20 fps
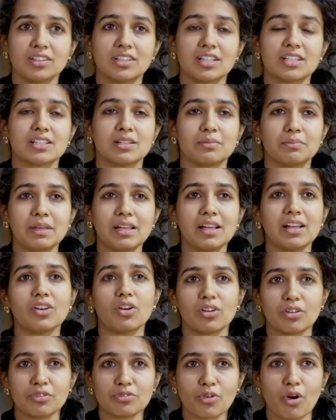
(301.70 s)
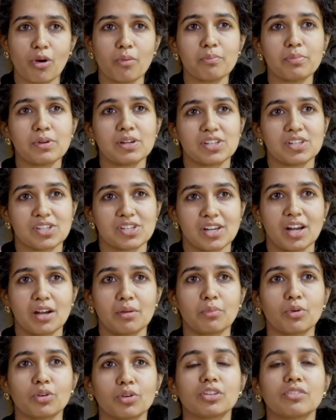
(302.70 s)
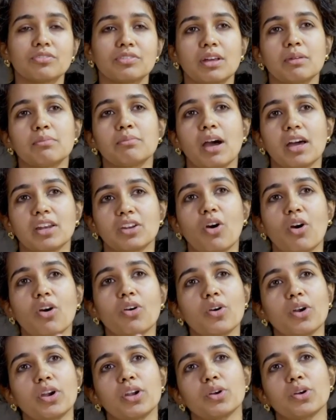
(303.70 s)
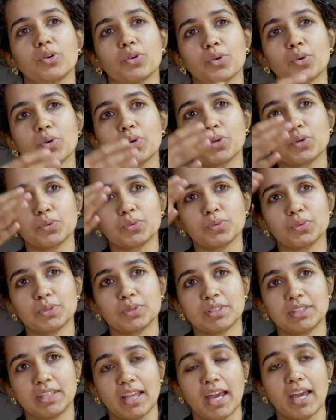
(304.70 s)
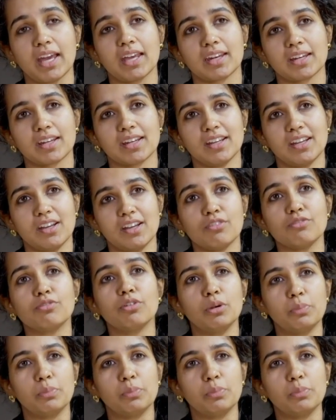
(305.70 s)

there will be a lot of competition and both of them are not going to grow to their full